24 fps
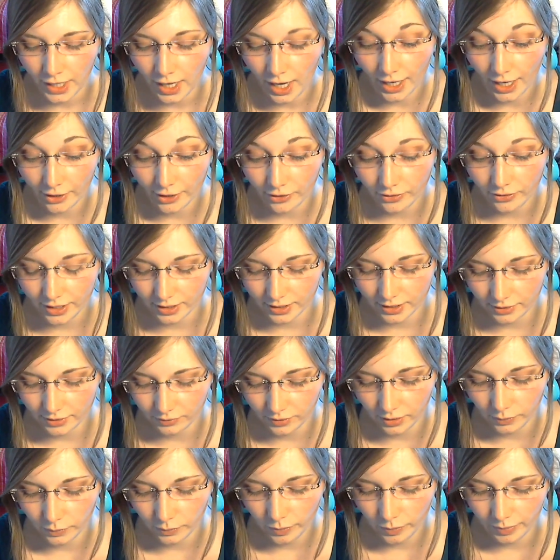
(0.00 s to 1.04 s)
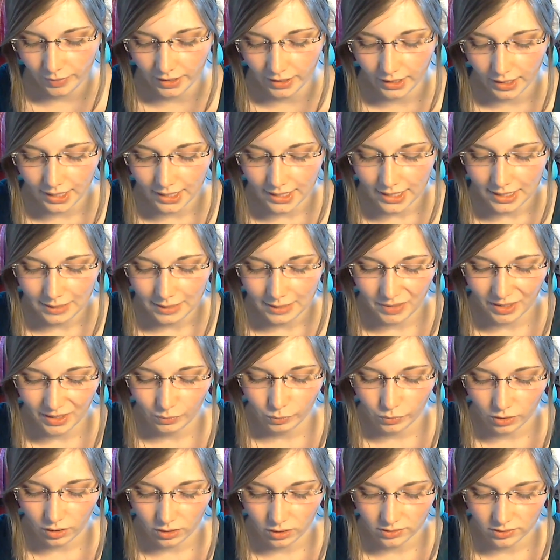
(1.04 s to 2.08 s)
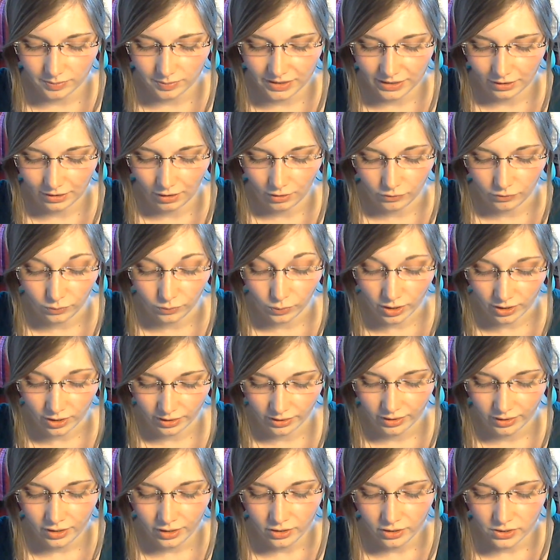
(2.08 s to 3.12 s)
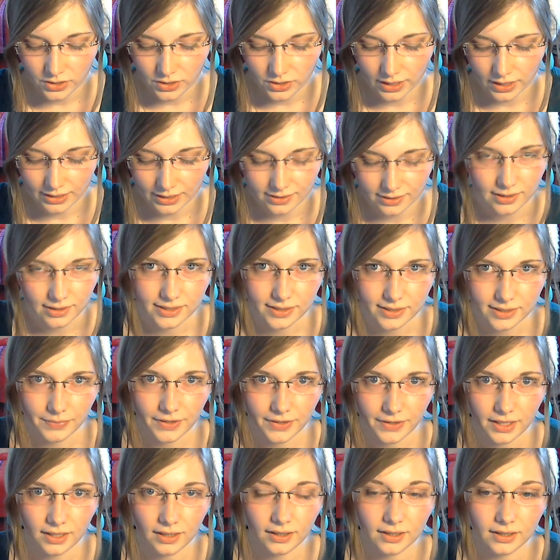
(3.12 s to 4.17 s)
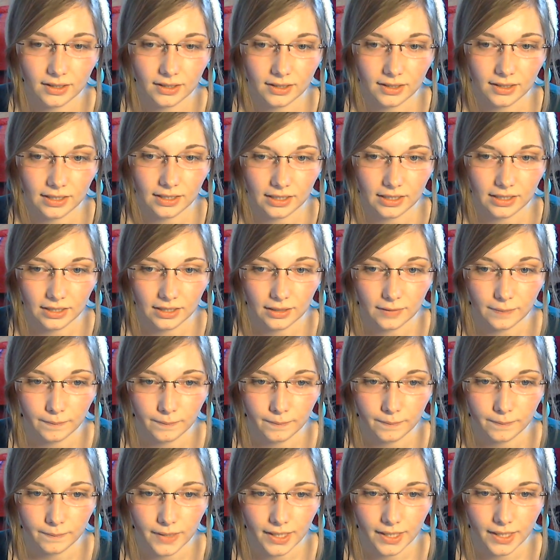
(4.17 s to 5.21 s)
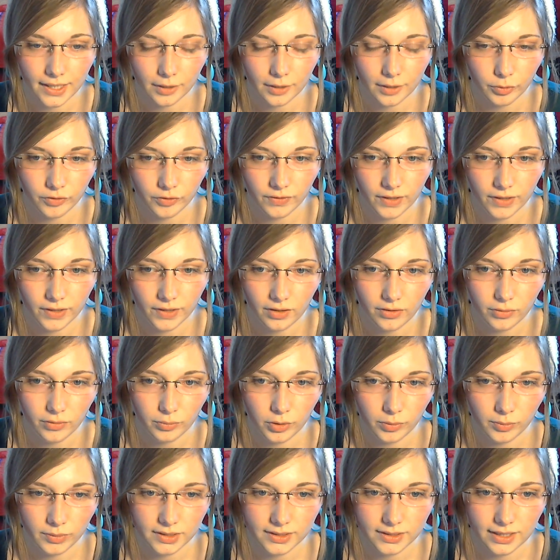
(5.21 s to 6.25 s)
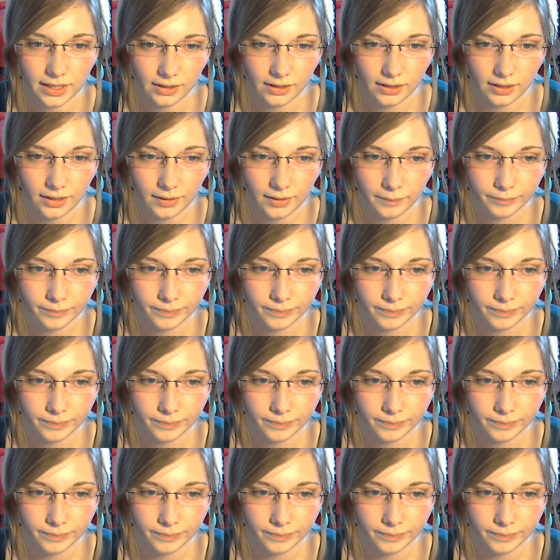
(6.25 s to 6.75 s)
I agree, it definitely would be, but it would also be a lot of work. So that's not something I can provide at the moment, sadly.